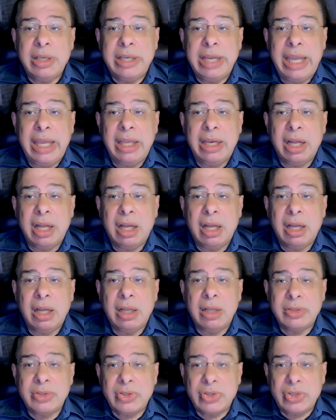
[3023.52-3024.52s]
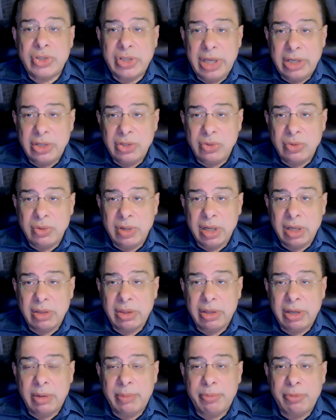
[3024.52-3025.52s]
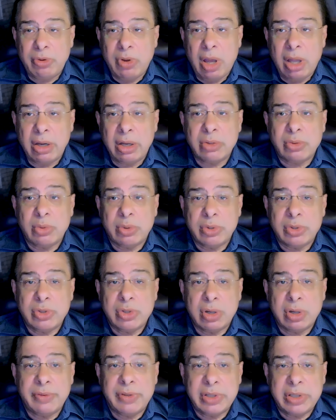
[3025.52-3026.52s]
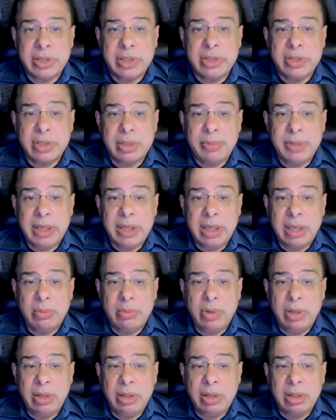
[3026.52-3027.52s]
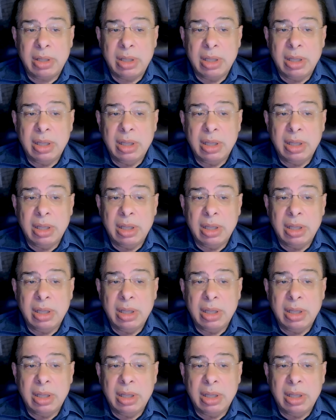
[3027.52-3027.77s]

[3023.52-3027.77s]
data centric their product or services to begin with.